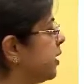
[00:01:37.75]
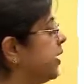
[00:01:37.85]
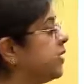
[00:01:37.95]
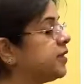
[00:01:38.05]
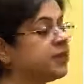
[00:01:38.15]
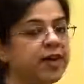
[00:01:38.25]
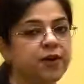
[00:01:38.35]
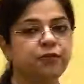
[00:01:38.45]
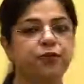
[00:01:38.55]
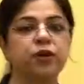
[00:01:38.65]
It is
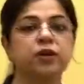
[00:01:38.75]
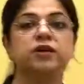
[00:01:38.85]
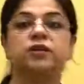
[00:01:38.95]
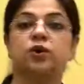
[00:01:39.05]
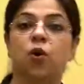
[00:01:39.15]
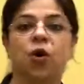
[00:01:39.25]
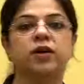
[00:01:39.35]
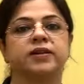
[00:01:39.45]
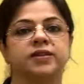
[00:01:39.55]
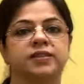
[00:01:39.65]
therefore the
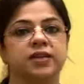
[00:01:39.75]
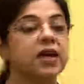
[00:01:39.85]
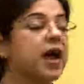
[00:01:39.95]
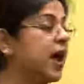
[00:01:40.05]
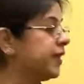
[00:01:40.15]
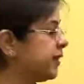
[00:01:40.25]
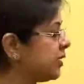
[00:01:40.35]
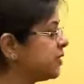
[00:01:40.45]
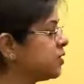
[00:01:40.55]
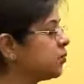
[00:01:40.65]
hottest, and
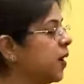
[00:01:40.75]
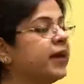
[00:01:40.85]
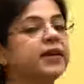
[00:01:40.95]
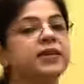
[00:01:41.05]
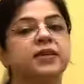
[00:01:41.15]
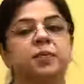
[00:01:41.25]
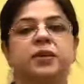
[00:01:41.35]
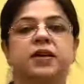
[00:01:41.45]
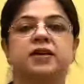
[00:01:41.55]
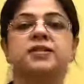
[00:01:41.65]
that is why it
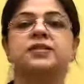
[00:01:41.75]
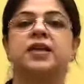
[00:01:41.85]
appears